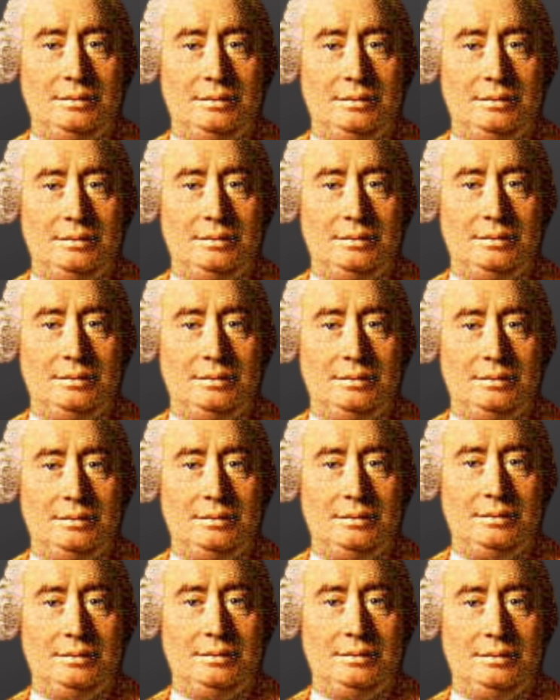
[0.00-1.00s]

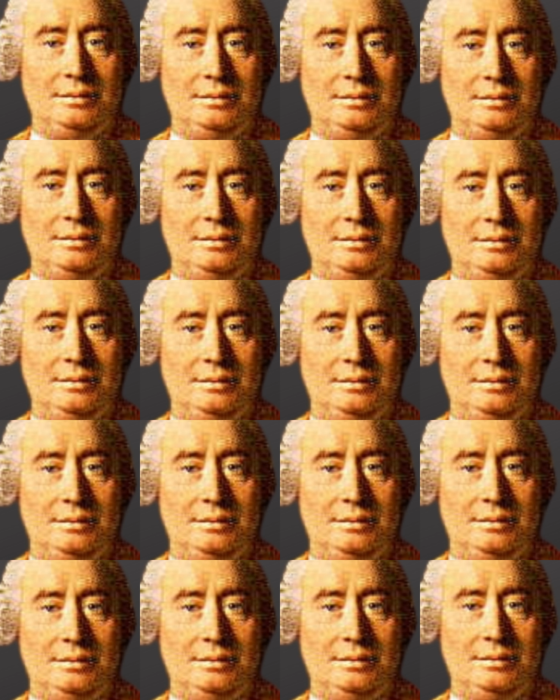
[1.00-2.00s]

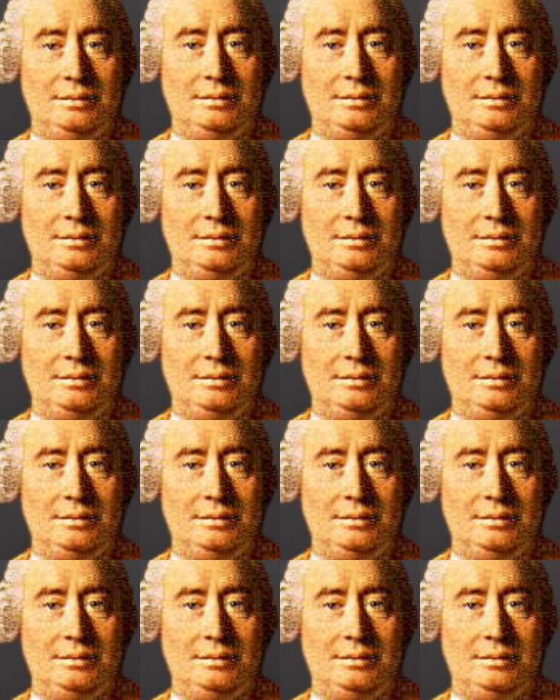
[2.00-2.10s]
Nothing is said.